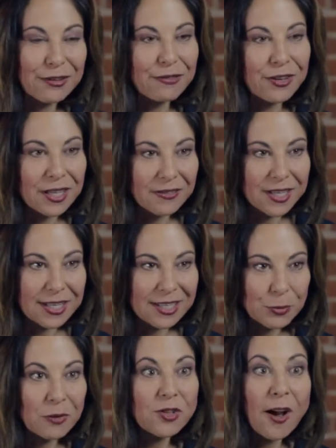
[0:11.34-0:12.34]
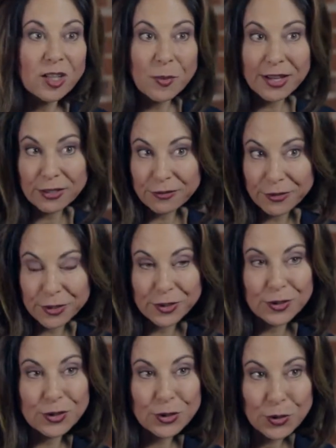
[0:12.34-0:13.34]
and forgiveness. We've talked about the
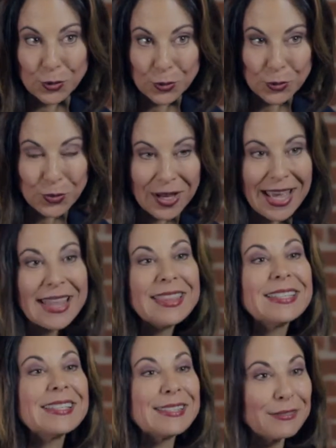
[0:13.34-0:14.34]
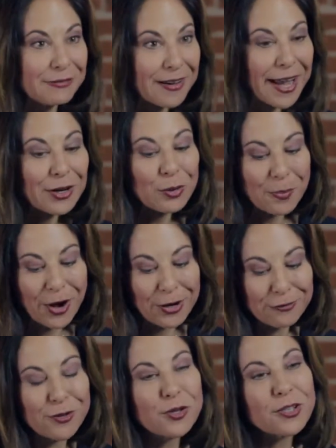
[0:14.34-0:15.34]
first two. This is the final
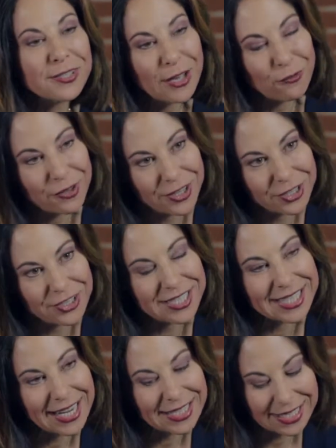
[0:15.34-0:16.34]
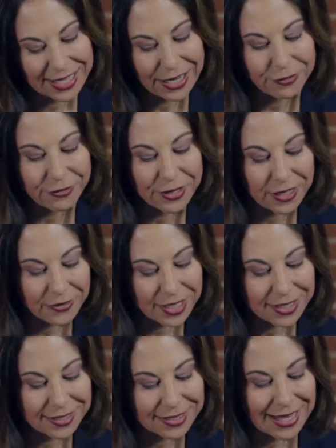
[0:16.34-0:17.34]
part, view yourself with understanding and
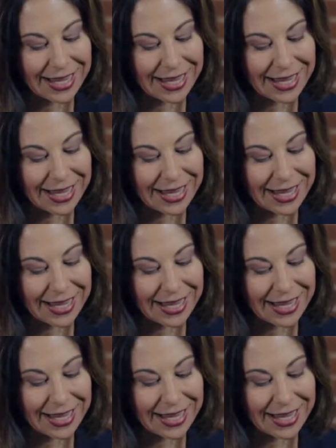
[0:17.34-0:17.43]
forgiveness.